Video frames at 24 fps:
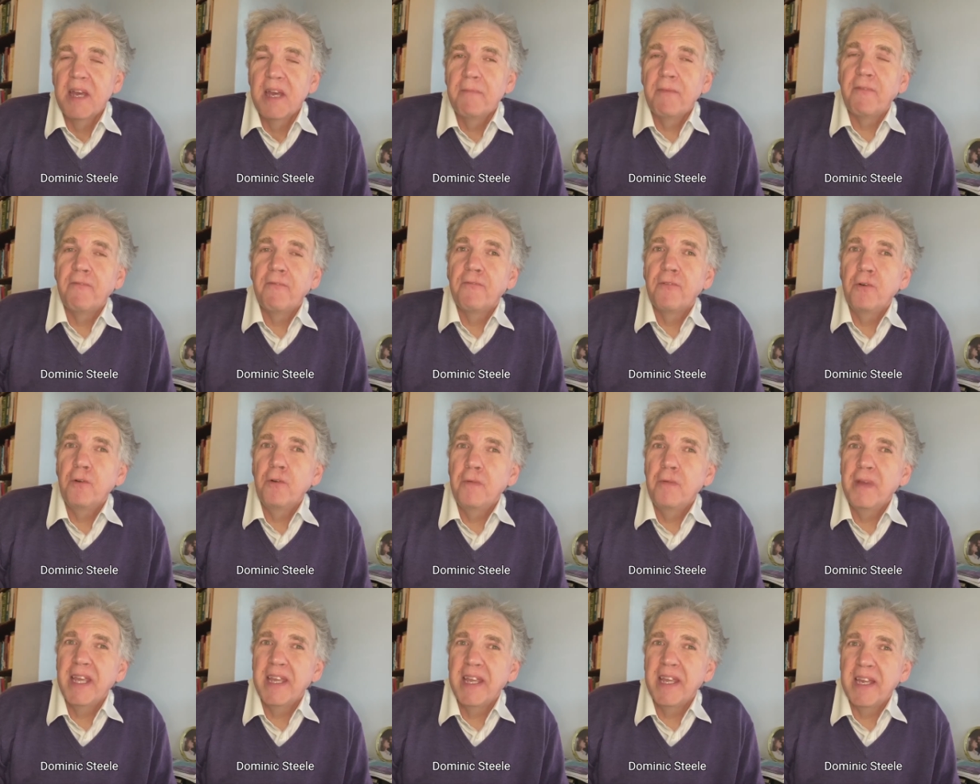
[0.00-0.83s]
Before
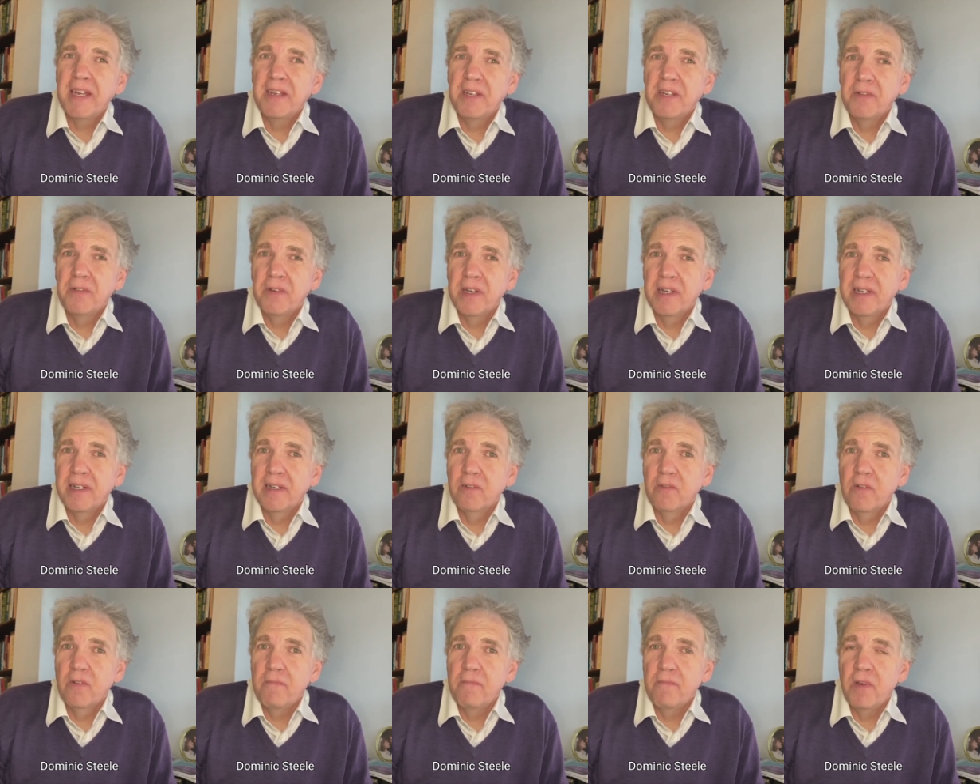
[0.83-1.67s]
we get to it, a little
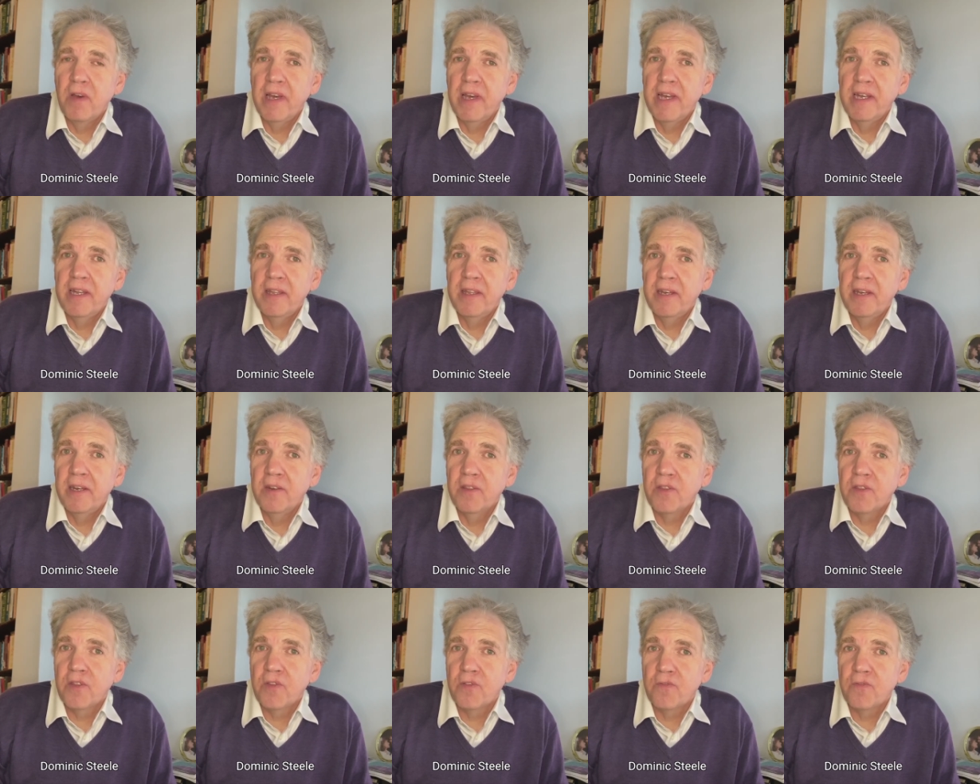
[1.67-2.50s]
reminder that at
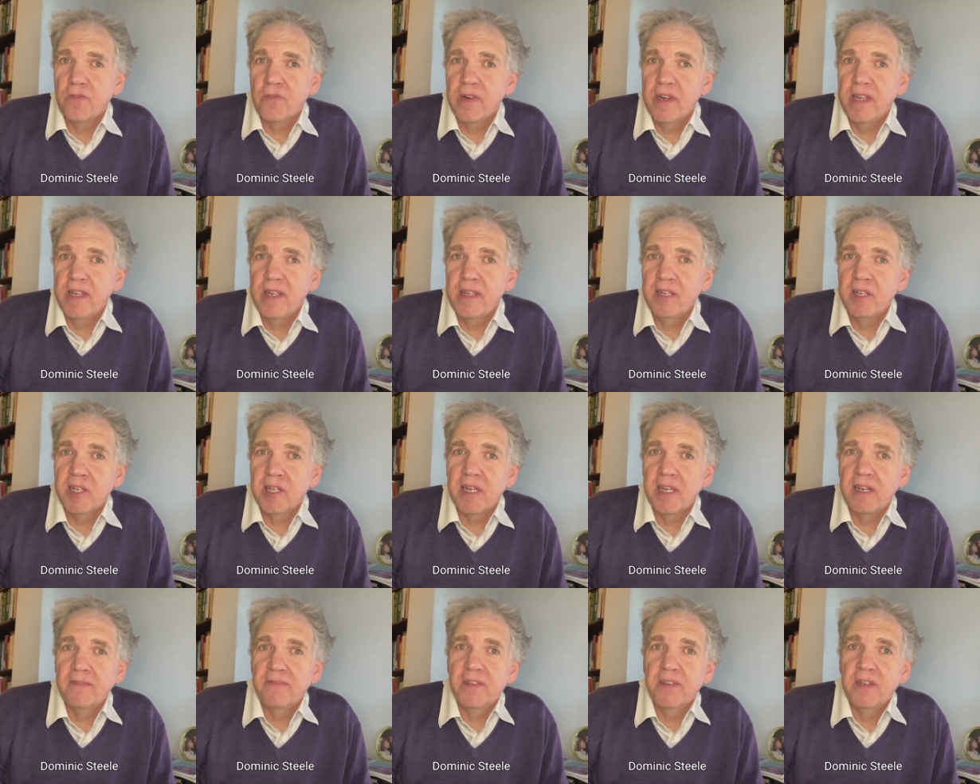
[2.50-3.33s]
3 this
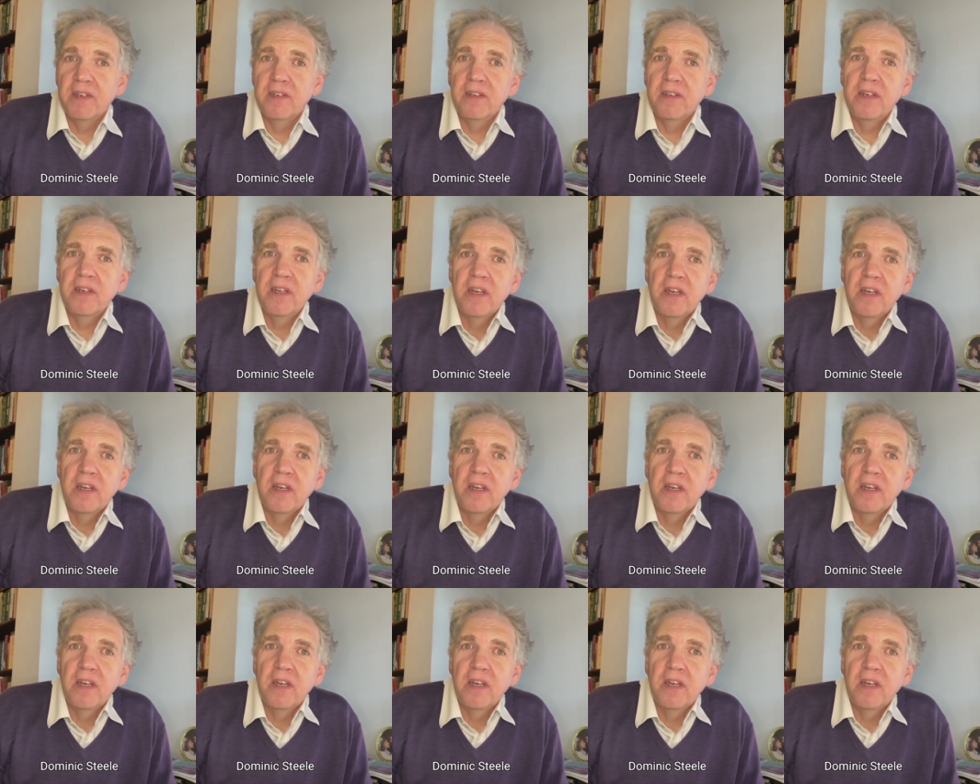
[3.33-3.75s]
afternoon,